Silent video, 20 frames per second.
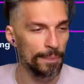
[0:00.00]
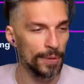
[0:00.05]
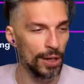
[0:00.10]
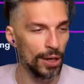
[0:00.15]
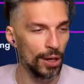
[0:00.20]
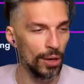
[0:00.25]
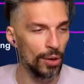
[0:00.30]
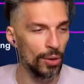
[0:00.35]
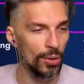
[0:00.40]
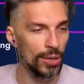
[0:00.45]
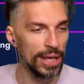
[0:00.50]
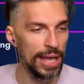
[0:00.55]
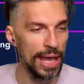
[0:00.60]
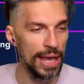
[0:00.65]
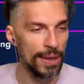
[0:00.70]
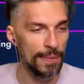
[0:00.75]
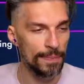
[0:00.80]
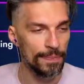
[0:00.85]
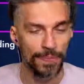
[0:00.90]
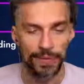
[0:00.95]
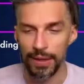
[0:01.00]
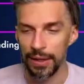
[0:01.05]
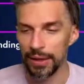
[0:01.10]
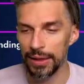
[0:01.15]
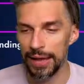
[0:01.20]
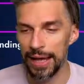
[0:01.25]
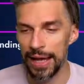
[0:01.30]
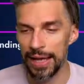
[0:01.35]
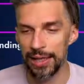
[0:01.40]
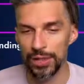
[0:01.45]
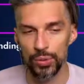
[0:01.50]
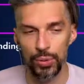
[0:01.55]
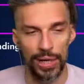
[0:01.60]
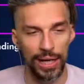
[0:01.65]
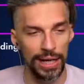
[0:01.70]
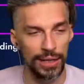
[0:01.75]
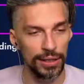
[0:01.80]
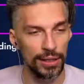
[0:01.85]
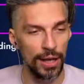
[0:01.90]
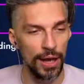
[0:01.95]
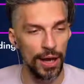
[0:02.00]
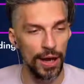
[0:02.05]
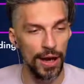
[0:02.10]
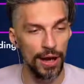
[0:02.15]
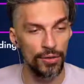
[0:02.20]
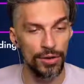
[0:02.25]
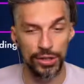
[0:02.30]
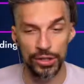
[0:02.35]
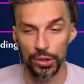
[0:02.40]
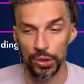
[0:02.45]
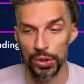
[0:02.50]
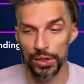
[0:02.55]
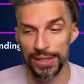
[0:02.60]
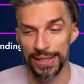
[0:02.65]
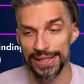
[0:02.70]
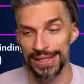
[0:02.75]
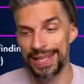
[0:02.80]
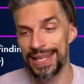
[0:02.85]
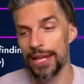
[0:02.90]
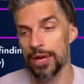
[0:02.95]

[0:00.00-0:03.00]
Okay, next one, resources.